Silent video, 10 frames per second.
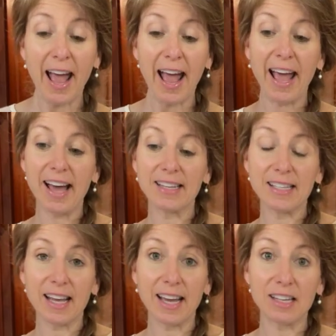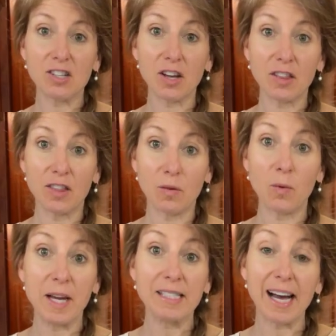and
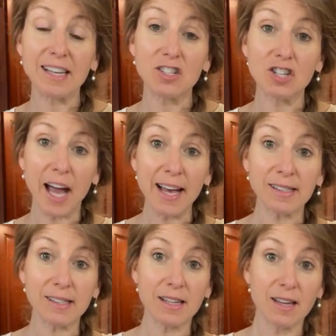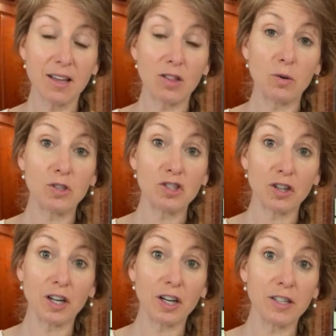we digest those
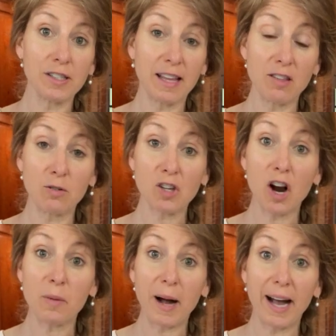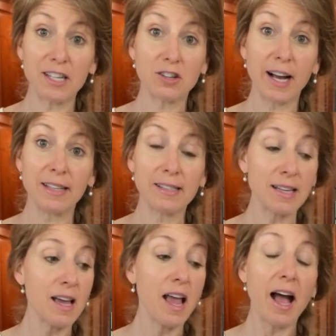sugars and those carbohydrates
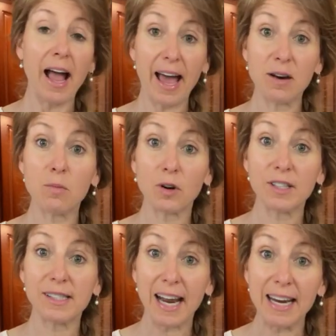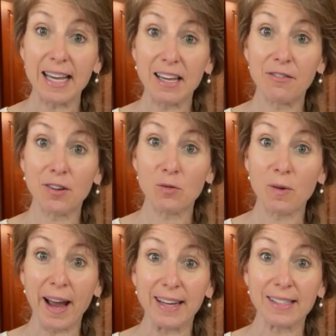at a more steady, even
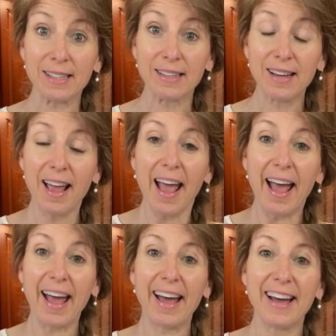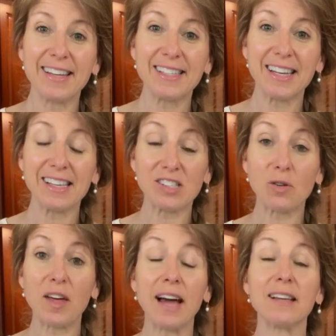rate. And so
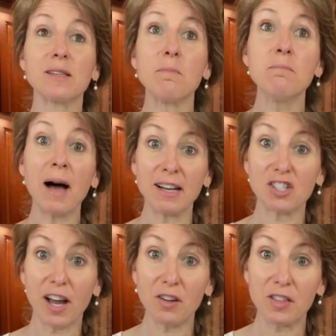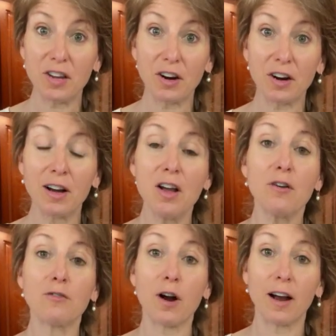that is much healthier
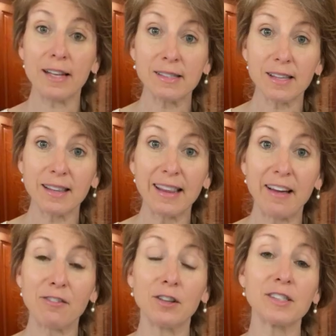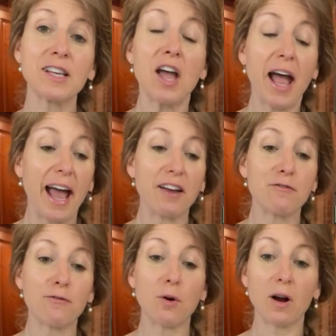for our insulin levels and
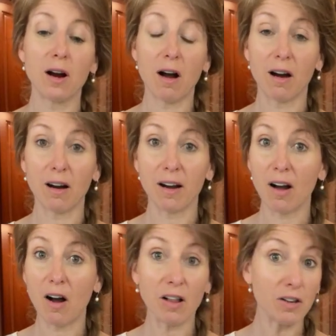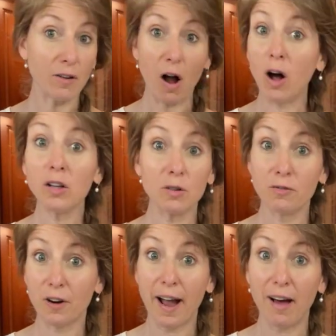for our all
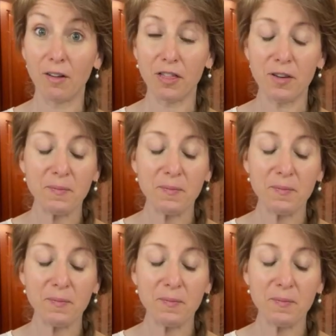over health.